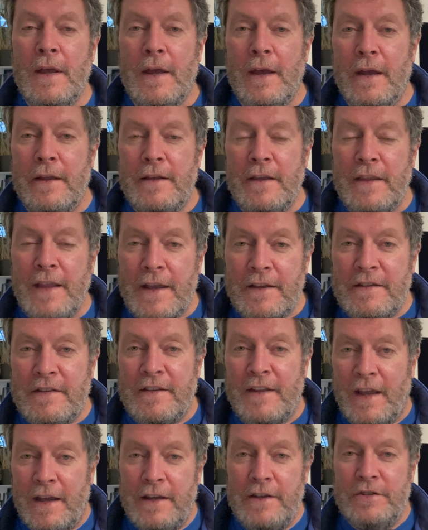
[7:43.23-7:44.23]
The next
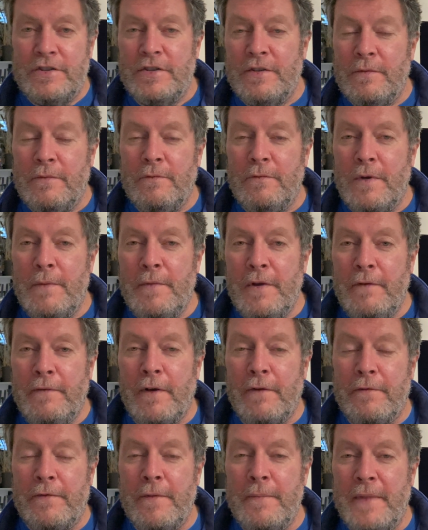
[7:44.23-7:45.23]
stage, we move
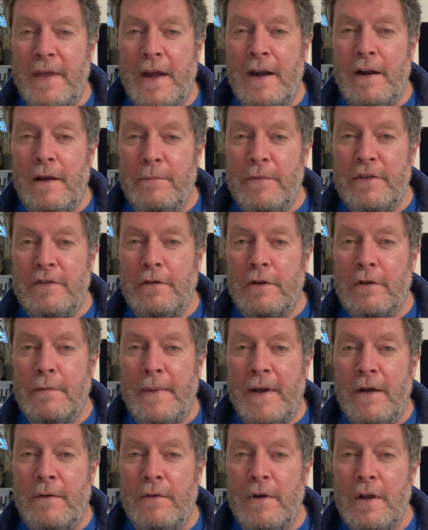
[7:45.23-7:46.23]
on from there and we talk
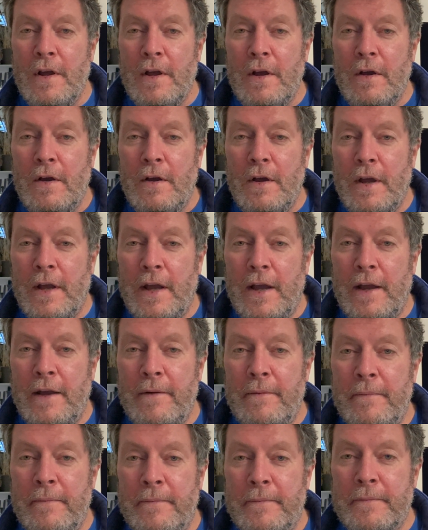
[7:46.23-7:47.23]
about
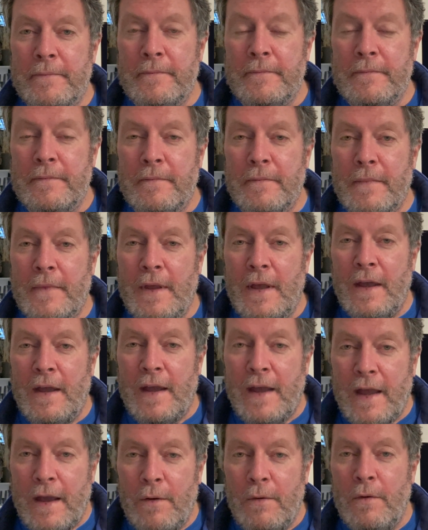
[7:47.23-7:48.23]

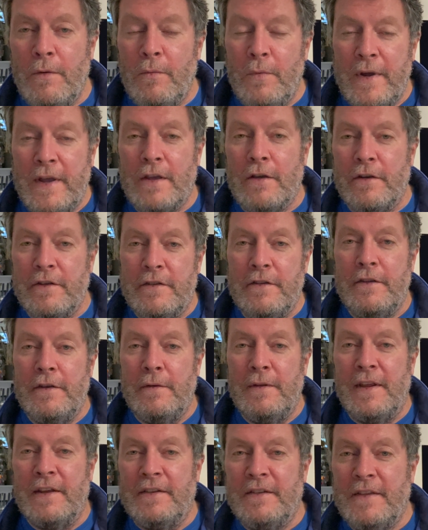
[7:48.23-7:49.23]
how are we going to do
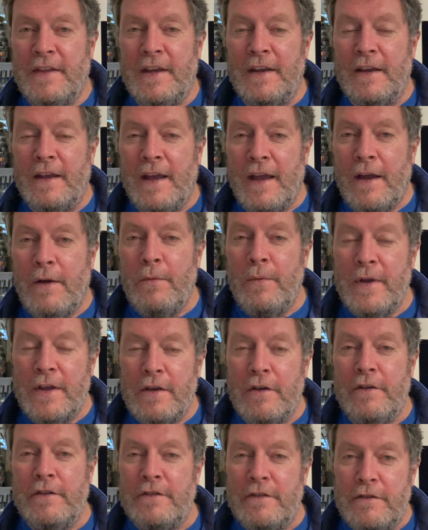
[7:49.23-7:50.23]
this thing? How are we
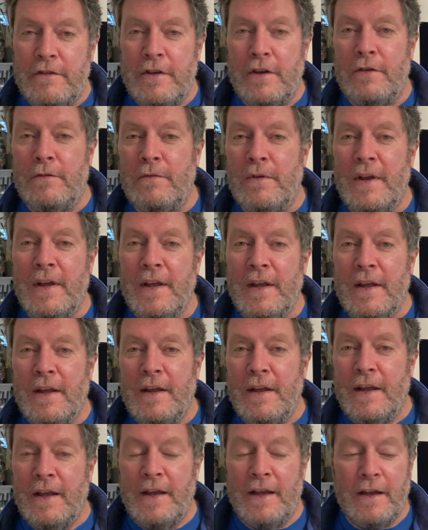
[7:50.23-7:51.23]
going to do
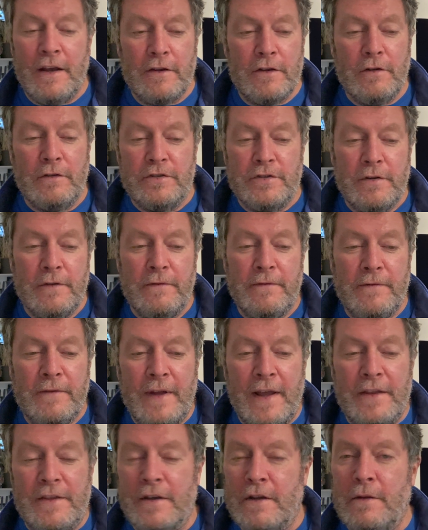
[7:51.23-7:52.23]
a culture of
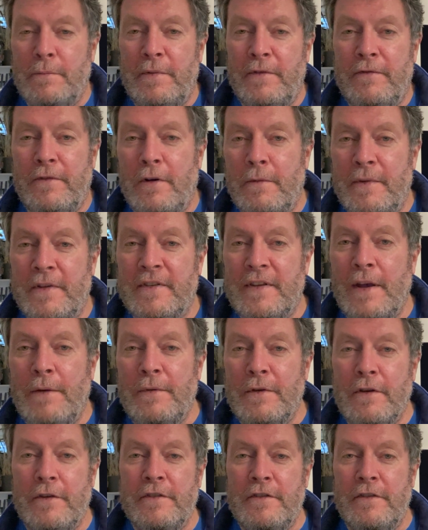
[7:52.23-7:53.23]
ethical performance? How are
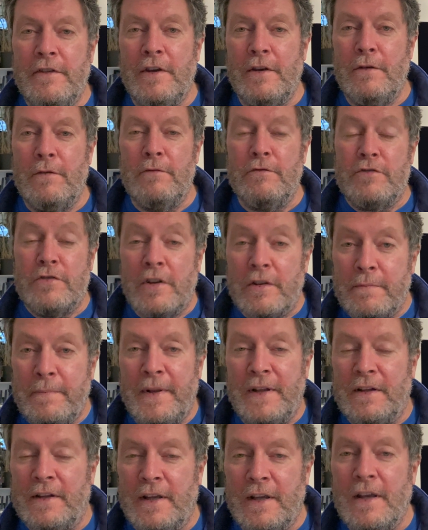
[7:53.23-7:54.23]
we going to do trust
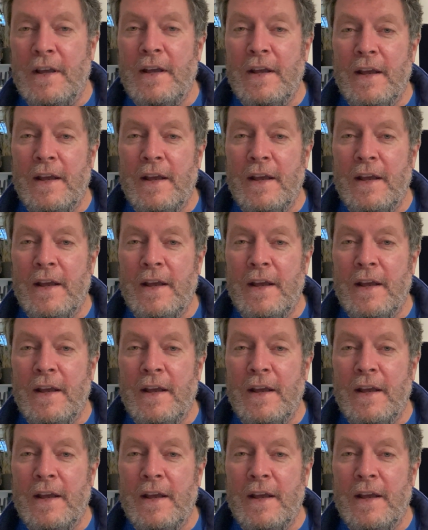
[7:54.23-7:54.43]
building?